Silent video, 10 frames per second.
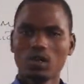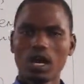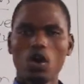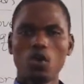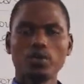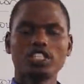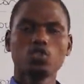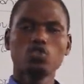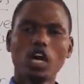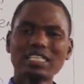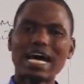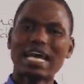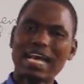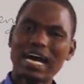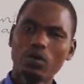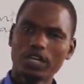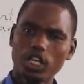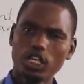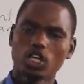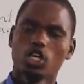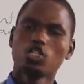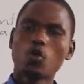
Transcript: or which do not allow it